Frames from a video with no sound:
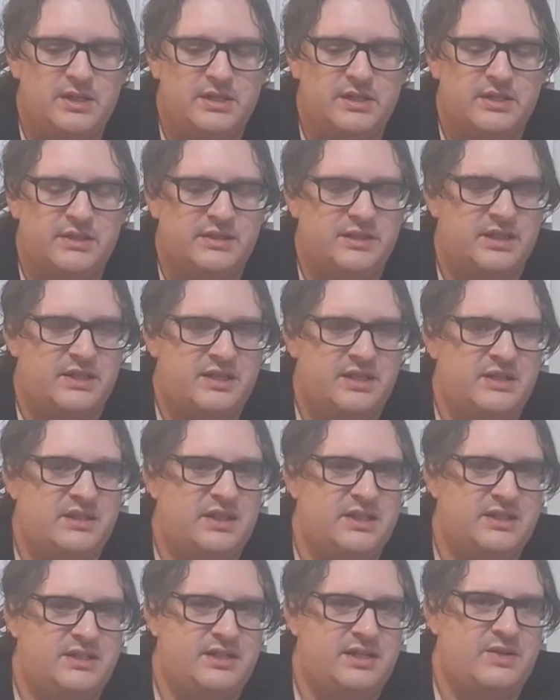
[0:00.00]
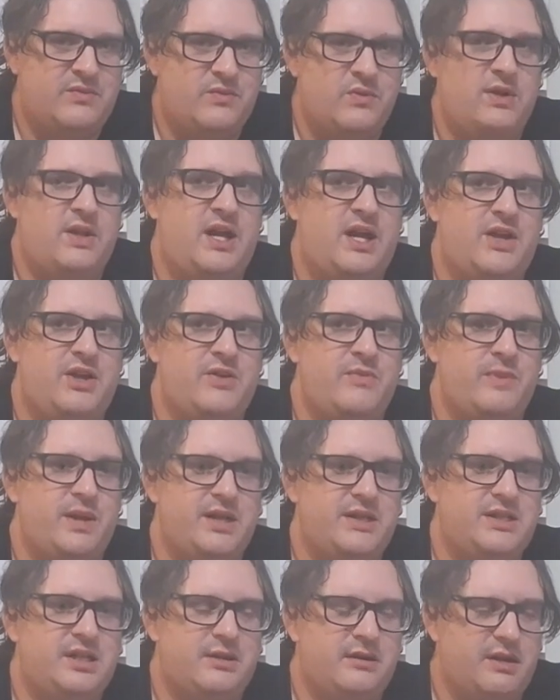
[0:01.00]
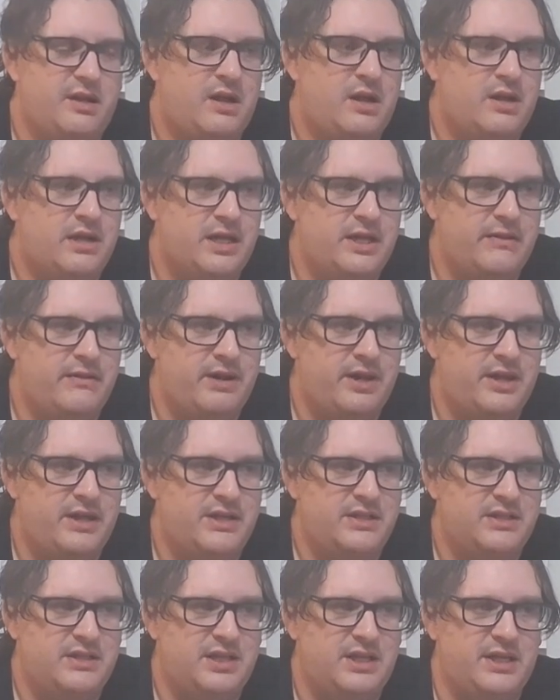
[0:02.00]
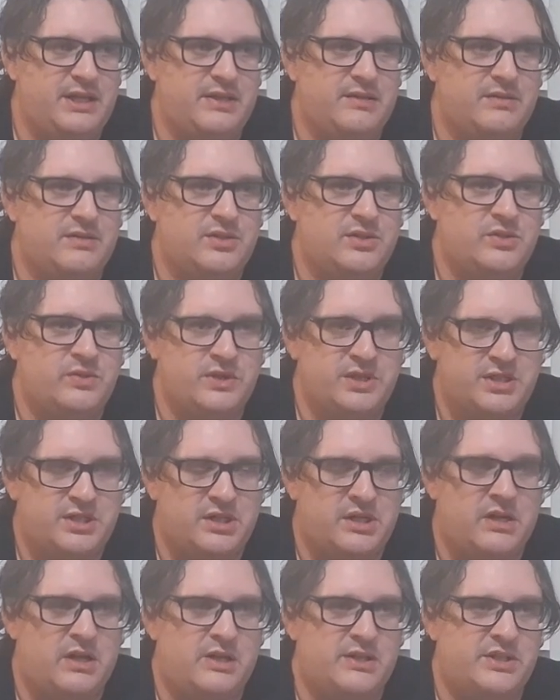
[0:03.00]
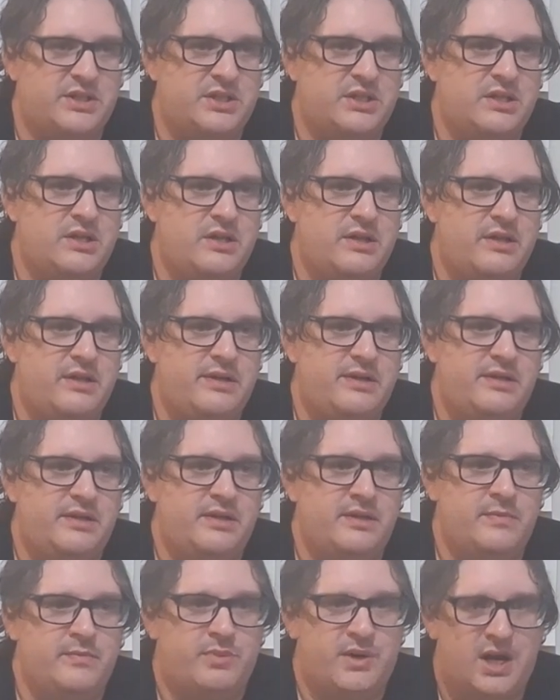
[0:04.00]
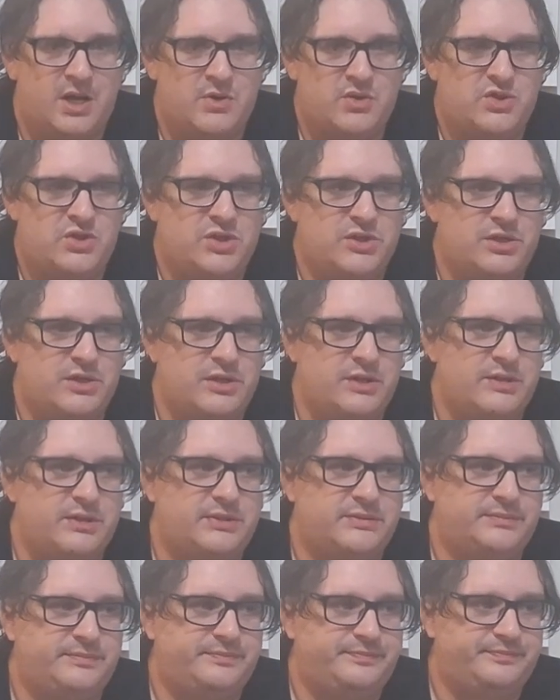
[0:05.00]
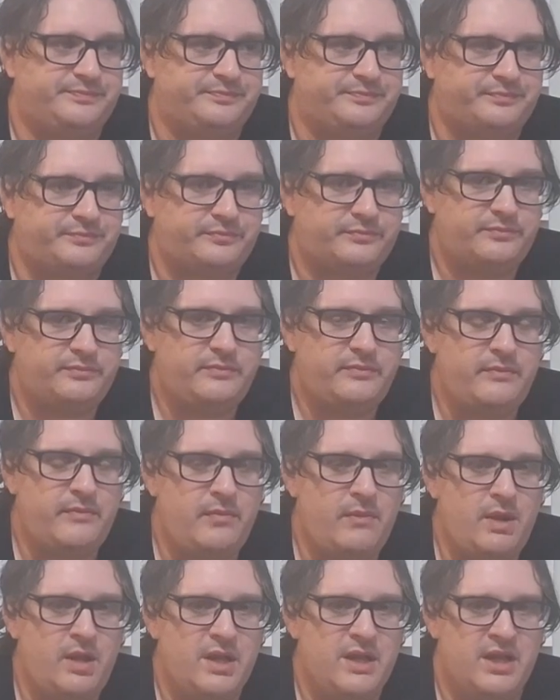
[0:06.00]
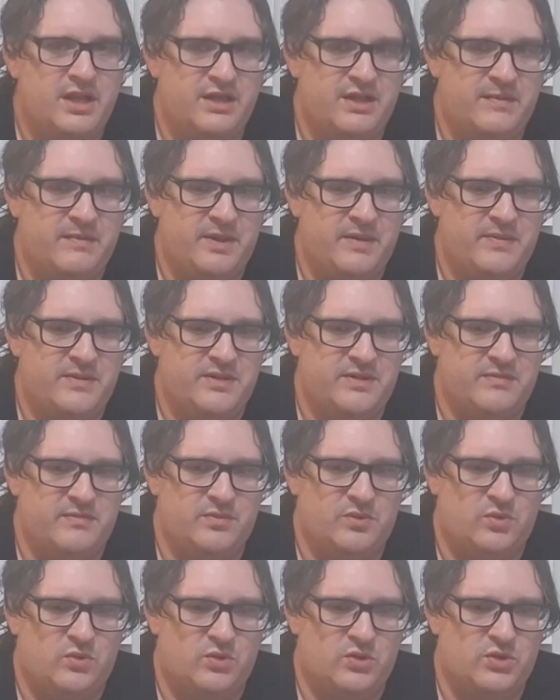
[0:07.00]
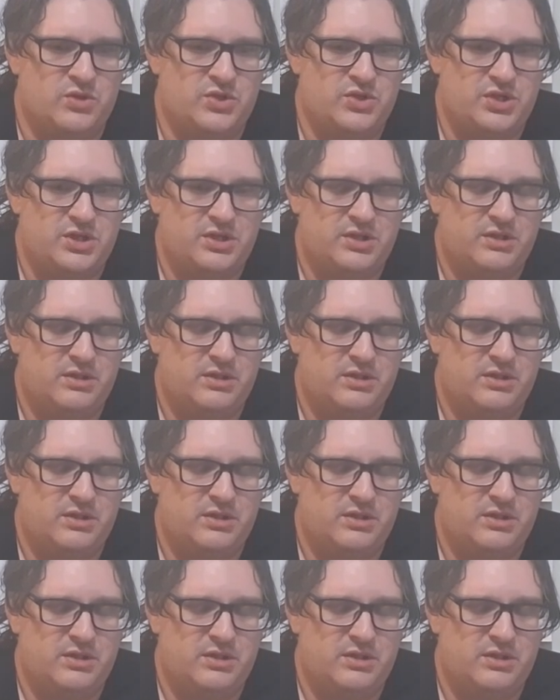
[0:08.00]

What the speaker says: Because I think that's like how you make teriyaki, right? Is like soy sauce, brown sugar, I think maybe some orange